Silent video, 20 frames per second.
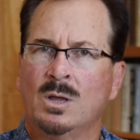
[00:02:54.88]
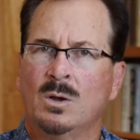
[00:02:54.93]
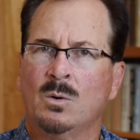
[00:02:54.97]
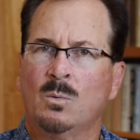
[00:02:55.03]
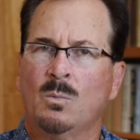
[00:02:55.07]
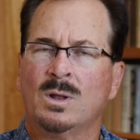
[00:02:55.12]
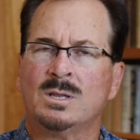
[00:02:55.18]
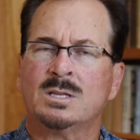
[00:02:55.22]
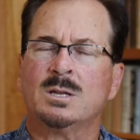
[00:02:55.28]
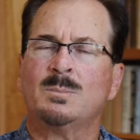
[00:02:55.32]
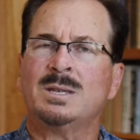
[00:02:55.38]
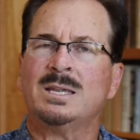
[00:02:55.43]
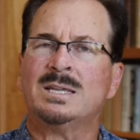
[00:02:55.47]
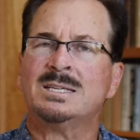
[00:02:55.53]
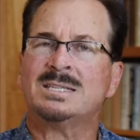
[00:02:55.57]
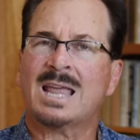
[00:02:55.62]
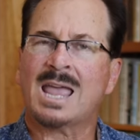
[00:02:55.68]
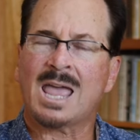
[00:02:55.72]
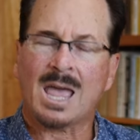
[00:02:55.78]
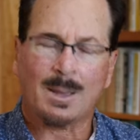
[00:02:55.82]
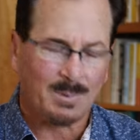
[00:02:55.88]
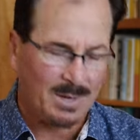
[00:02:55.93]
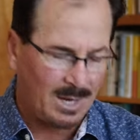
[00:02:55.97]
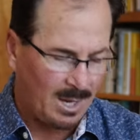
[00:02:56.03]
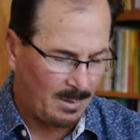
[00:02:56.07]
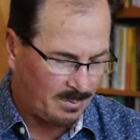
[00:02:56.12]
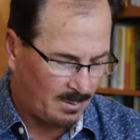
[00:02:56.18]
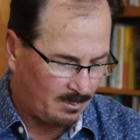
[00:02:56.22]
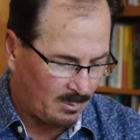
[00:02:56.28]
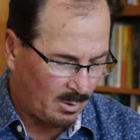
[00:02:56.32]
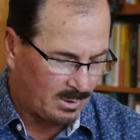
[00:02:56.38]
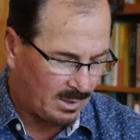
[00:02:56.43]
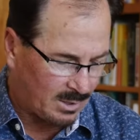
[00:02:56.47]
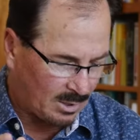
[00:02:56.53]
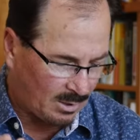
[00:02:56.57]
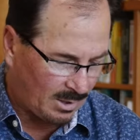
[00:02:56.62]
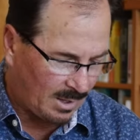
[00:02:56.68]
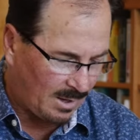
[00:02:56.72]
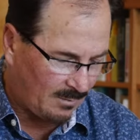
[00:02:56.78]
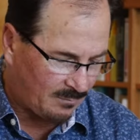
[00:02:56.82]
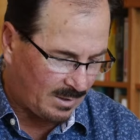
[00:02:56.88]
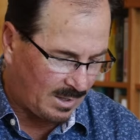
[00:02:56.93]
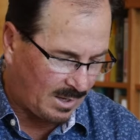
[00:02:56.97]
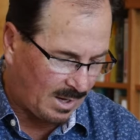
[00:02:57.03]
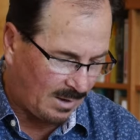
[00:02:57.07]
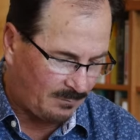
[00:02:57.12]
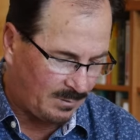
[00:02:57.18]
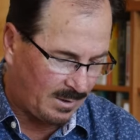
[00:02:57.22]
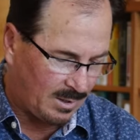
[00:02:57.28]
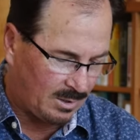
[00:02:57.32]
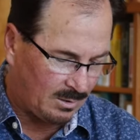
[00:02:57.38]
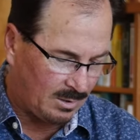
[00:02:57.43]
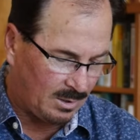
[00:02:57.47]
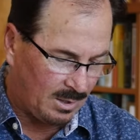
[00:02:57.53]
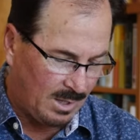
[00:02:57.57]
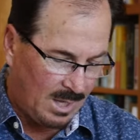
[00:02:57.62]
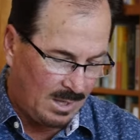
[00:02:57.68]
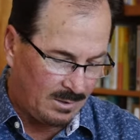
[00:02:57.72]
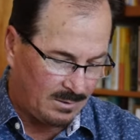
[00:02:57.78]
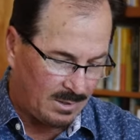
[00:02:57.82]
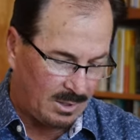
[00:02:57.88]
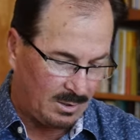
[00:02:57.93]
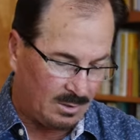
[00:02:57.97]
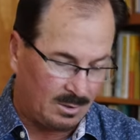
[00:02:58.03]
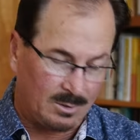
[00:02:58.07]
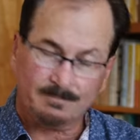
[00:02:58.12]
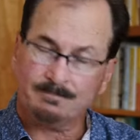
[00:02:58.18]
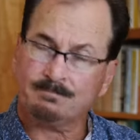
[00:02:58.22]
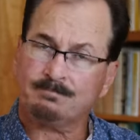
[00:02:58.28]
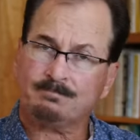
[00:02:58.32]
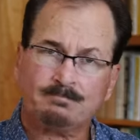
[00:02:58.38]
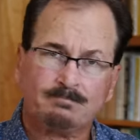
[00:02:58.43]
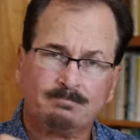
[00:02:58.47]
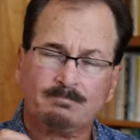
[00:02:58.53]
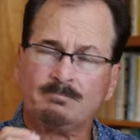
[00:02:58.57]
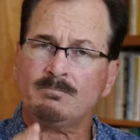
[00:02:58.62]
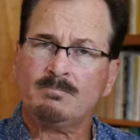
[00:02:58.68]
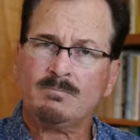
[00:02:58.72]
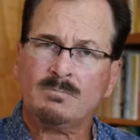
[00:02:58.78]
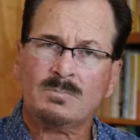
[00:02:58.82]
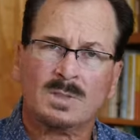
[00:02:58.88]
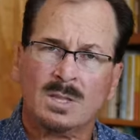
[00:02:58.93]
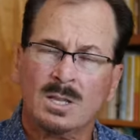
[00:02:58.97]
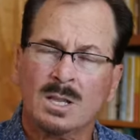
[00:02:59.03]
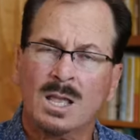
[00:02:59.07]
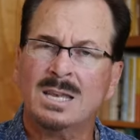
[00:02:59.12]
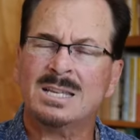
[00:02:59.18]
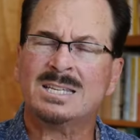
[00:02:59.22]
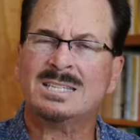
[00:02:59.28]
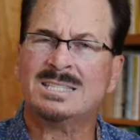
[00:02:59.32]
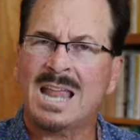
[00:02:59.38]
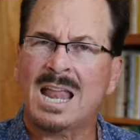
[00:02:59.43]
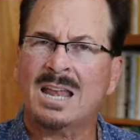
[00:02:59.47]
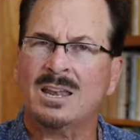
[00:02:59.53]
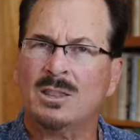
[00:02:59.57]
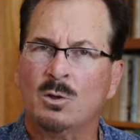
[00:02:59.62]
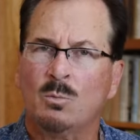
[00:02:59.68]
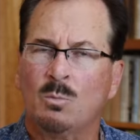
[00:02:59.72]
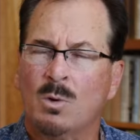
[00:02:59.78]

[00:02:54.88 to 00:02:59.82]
When something needs to happen, to help them know that they're loved enough that you'll, that you'll kind of stand in the